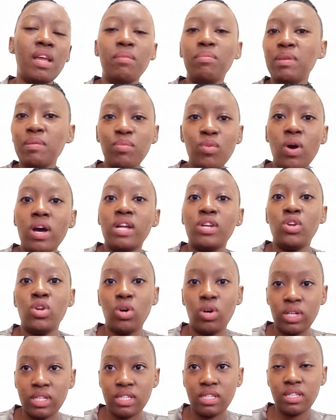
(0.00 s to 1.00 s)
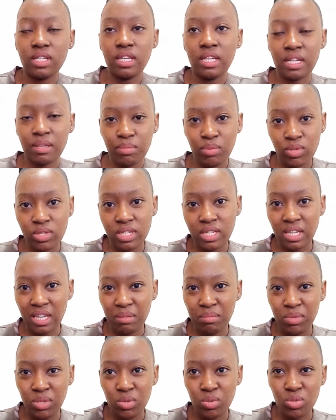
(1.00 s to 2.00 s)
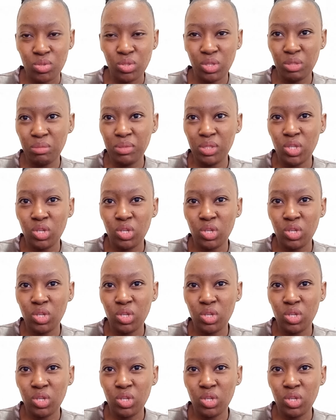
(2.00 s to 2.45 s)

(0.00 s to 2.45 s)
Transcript: people are not reporting abuse not